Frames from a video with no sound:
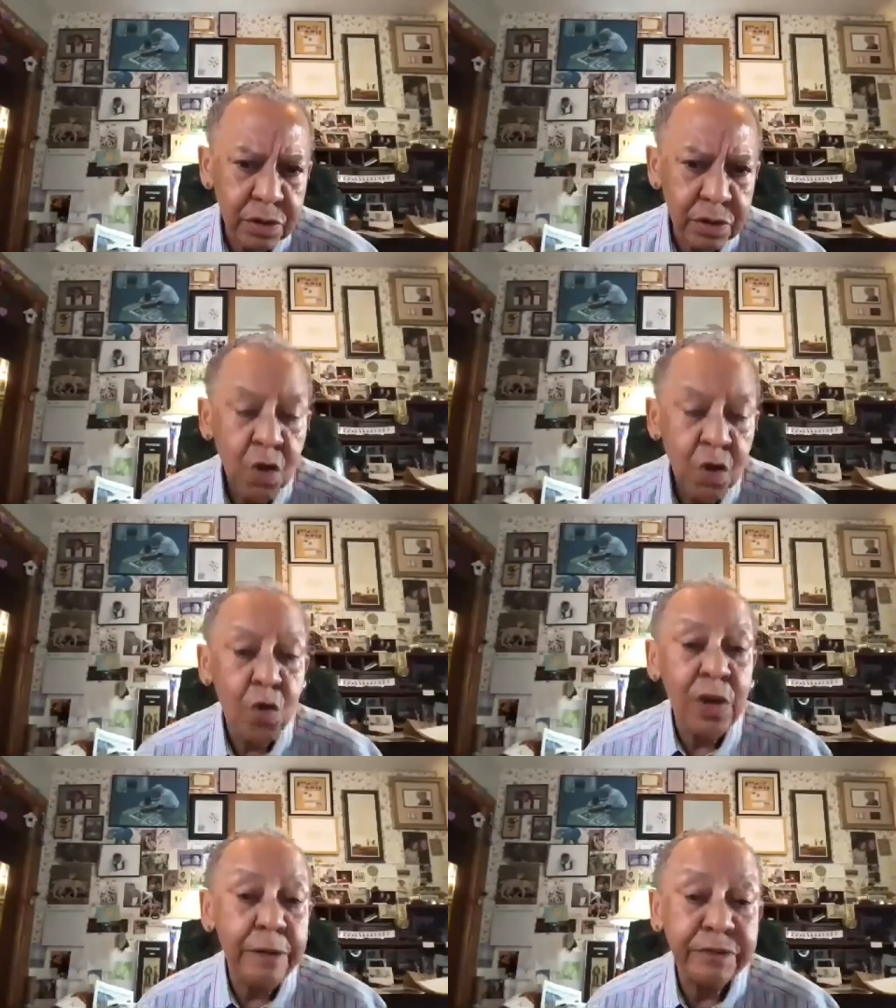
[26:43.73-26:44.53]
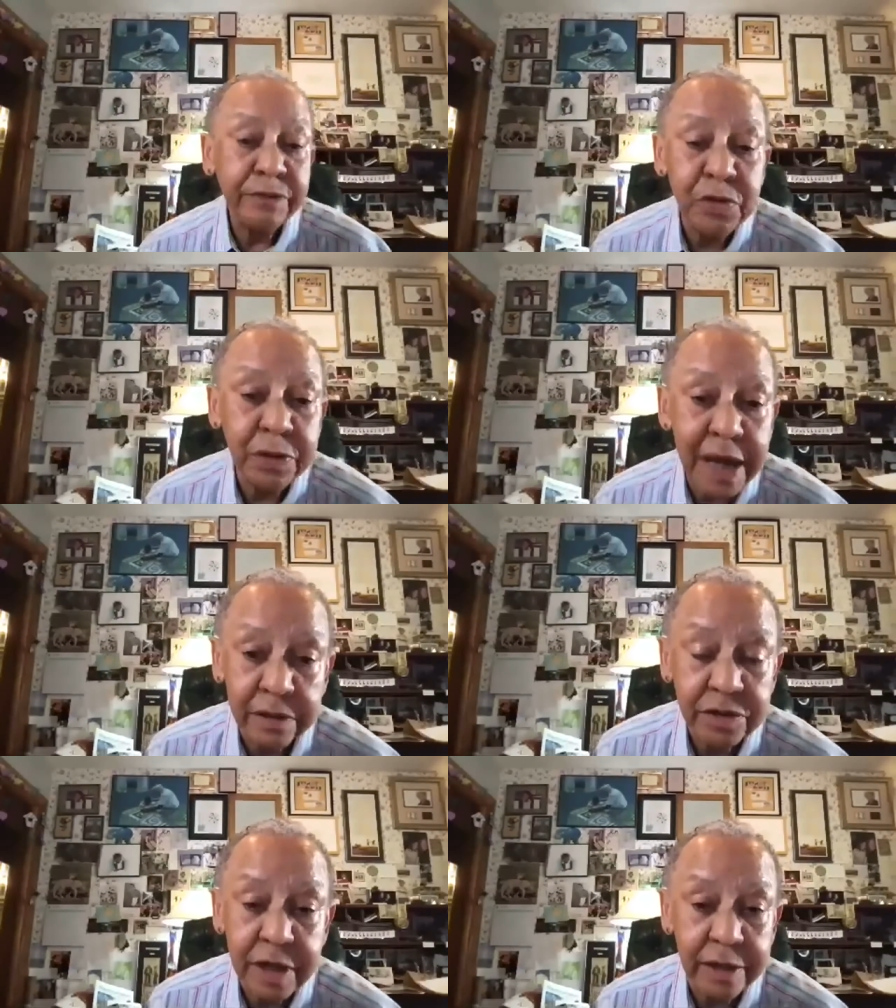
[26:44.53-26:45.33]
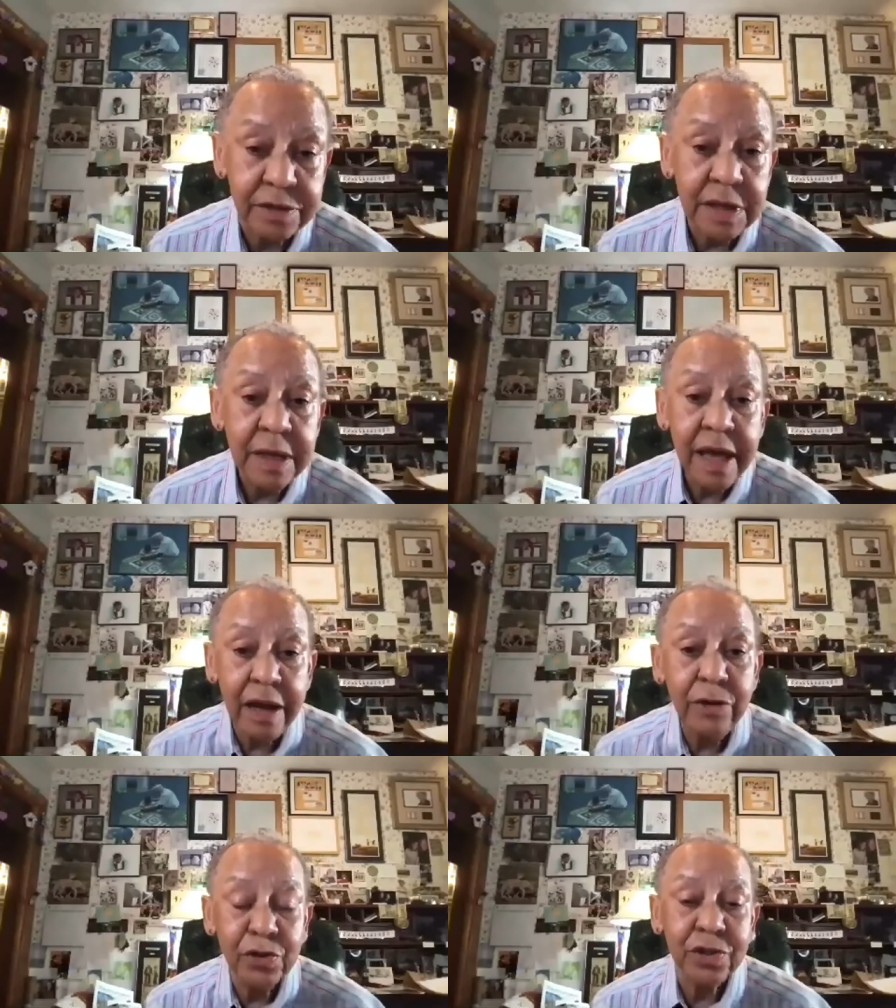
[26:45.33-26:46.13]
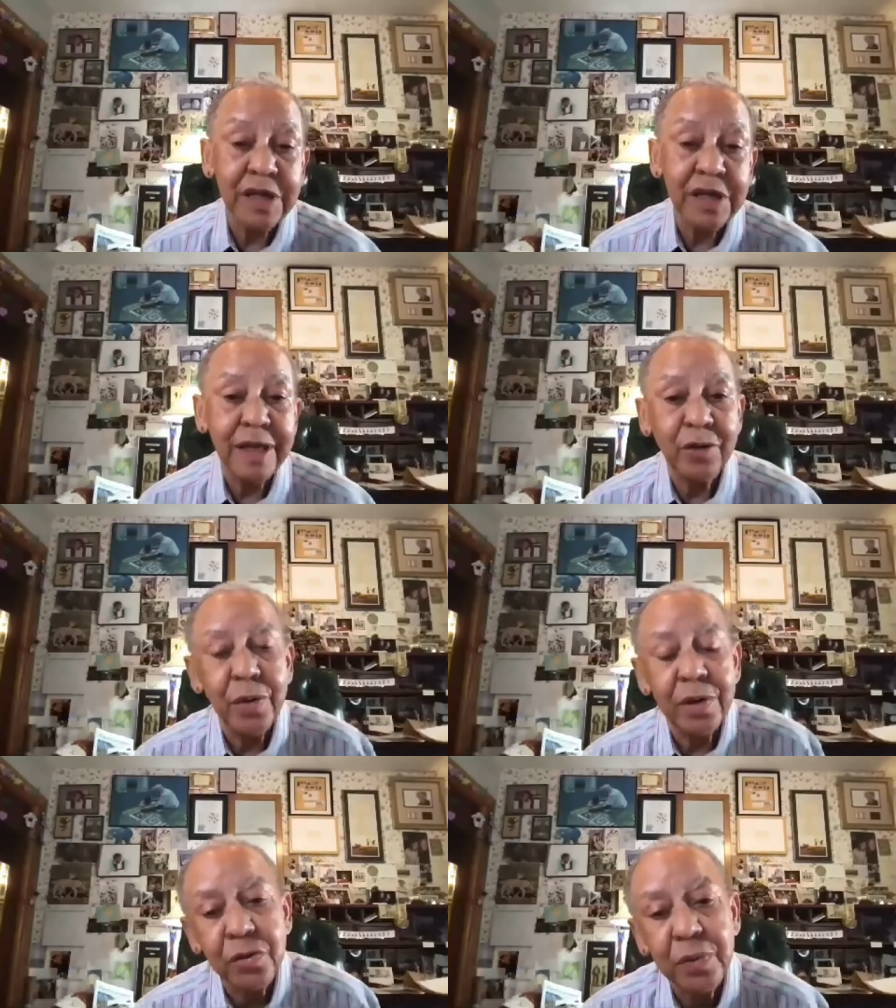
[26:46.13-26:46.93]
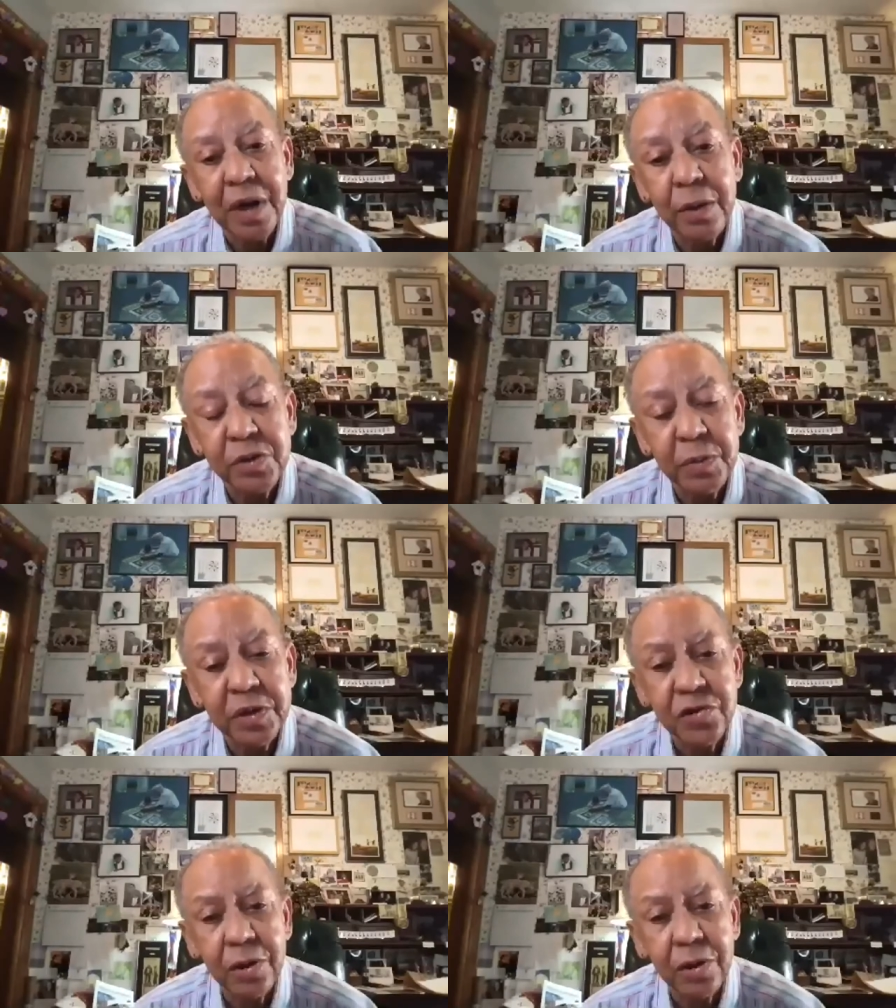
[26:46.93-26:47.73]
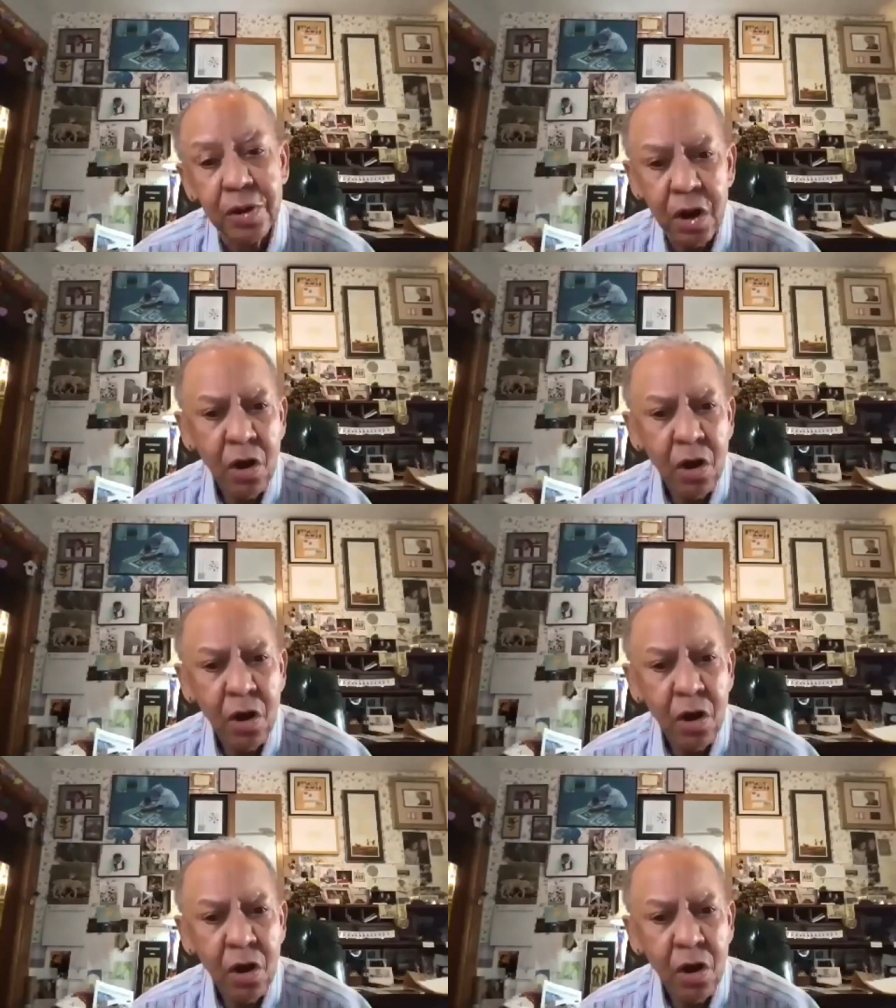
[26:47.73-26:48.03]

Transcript: who left the United States. And I used to get that question when I was much younger.